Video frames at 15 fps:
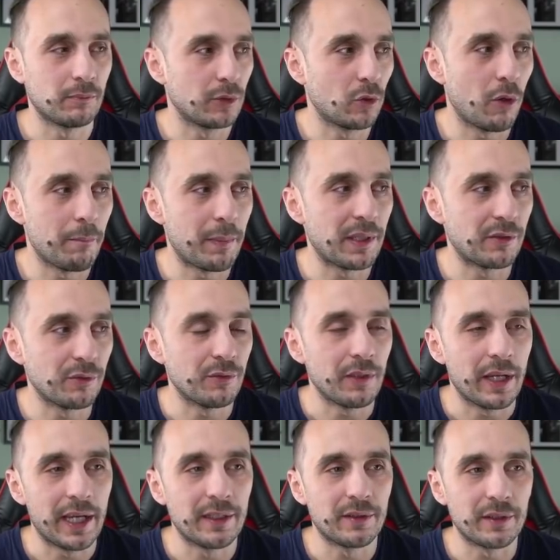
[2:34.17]
compared to
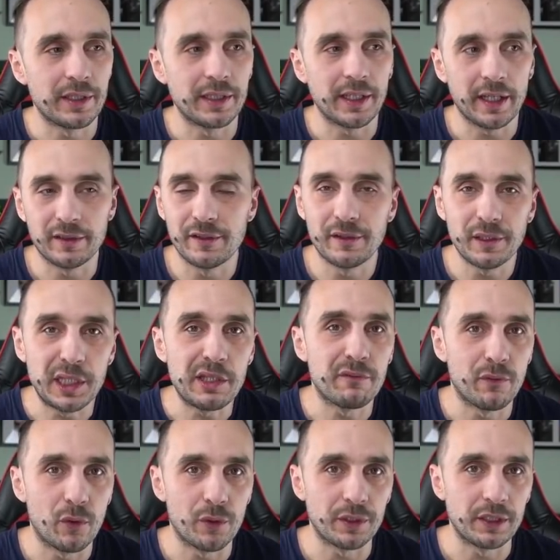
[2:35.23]
entering at
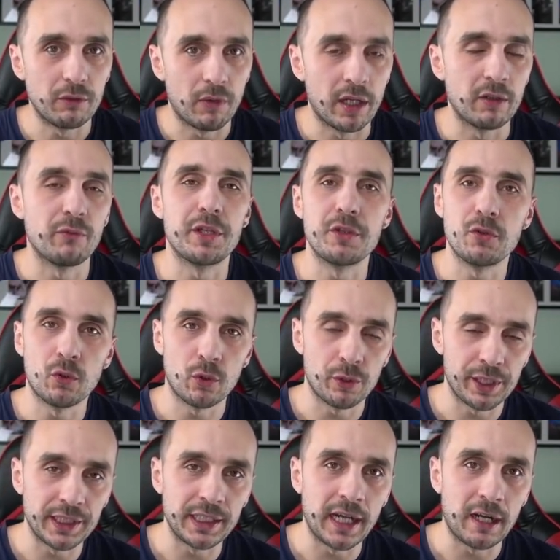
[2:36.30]
341 where you
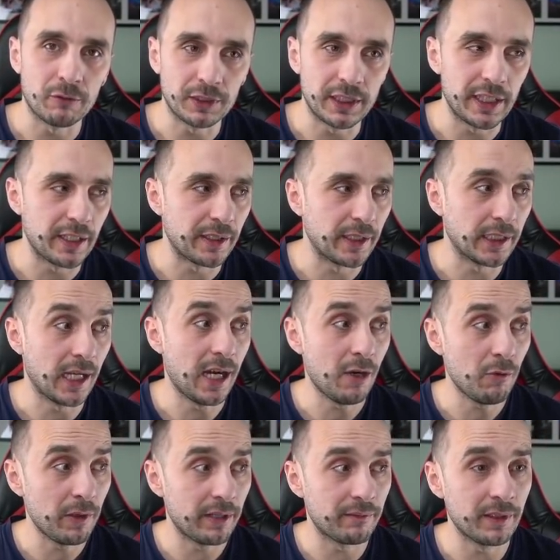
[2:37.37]
already outgear it.
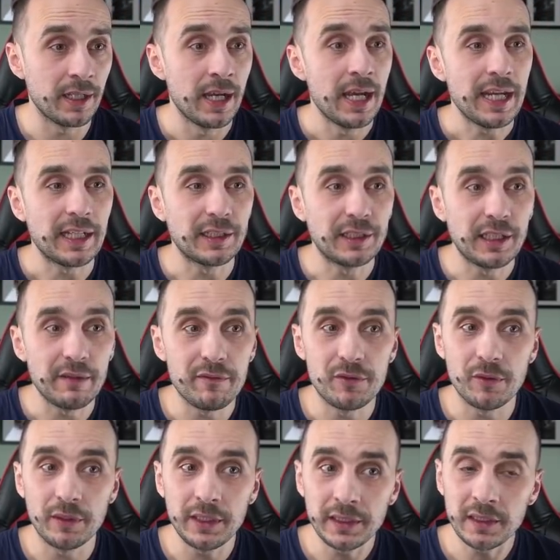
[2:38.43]
However, it gives
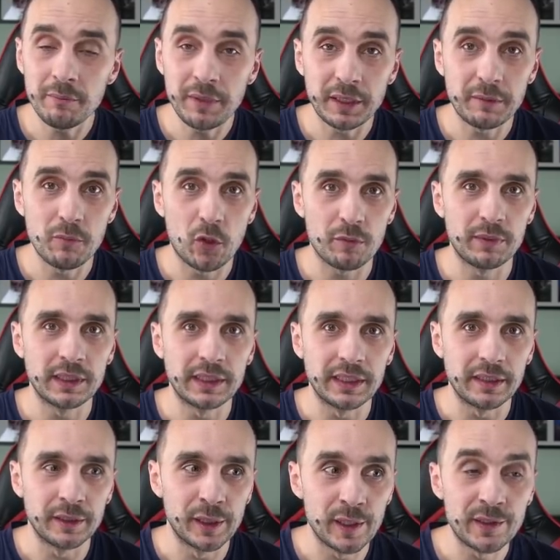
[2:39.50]
you a little bit more
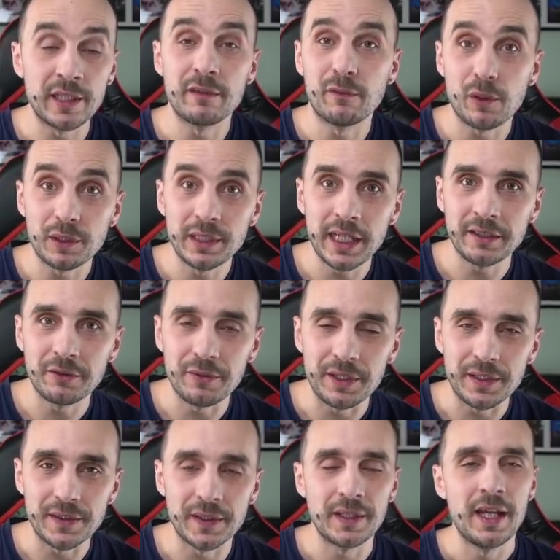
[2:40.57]
materials, and for that
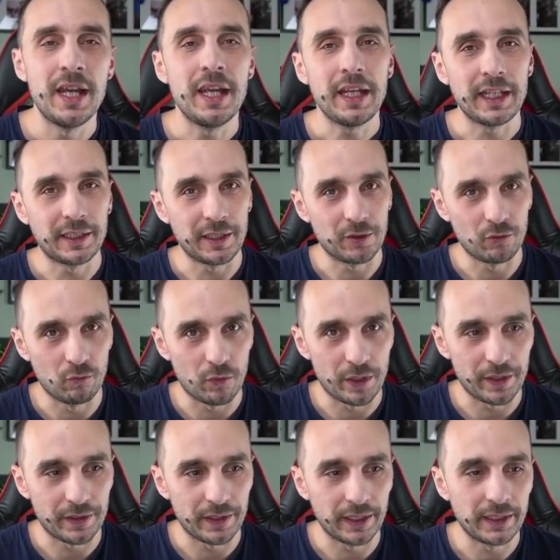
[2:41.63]
reason, it is
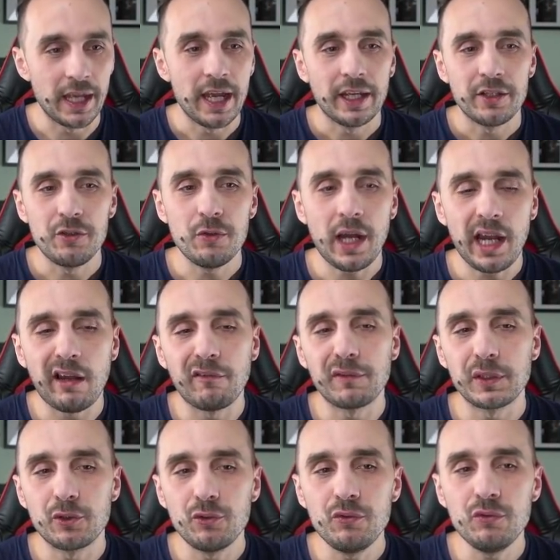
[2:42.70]
worth it. You have
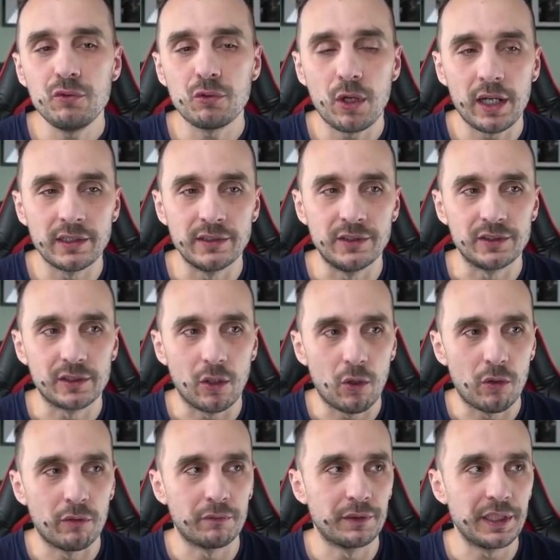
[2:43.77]
2 runs
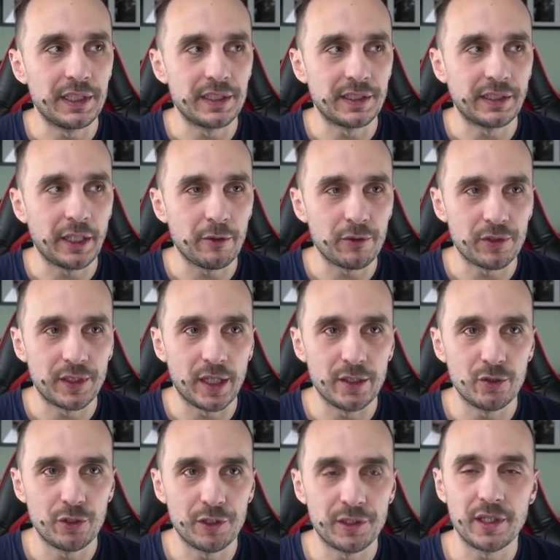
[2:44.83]
of these chaos
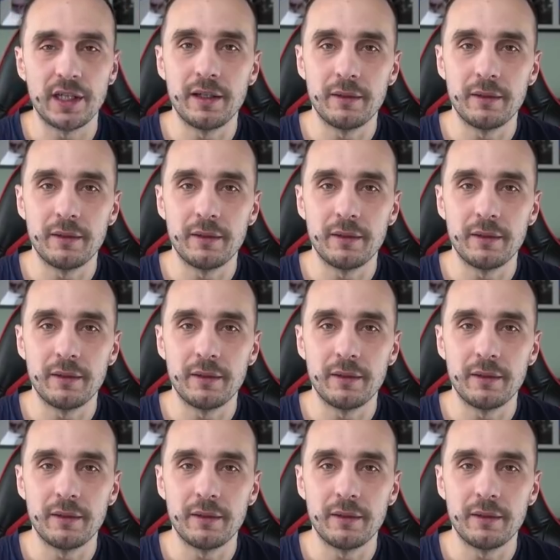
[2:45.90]
dungeons